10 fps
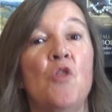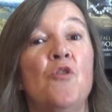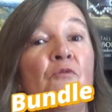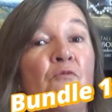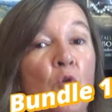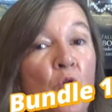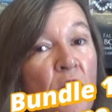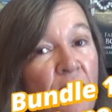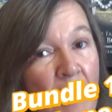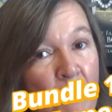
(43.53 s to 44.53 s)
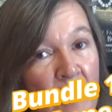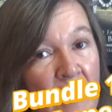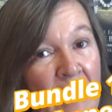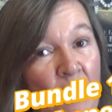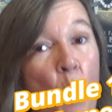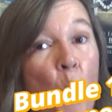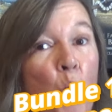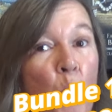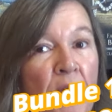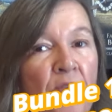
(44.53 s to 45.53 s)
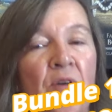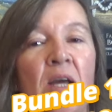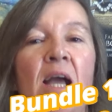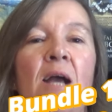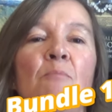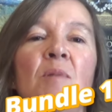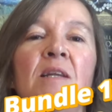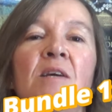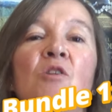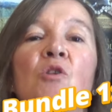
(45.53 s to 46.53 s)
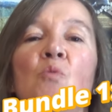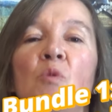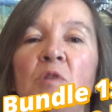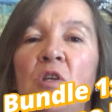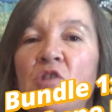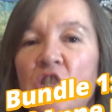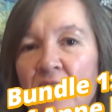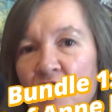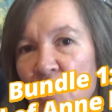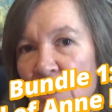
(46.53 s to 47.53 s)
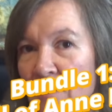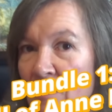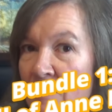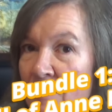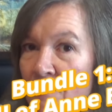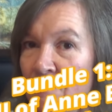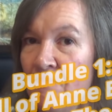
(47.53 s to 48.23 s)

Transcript: The Fall of Anne Boleyn with Anne Boleyn, the Woman Who Changed England.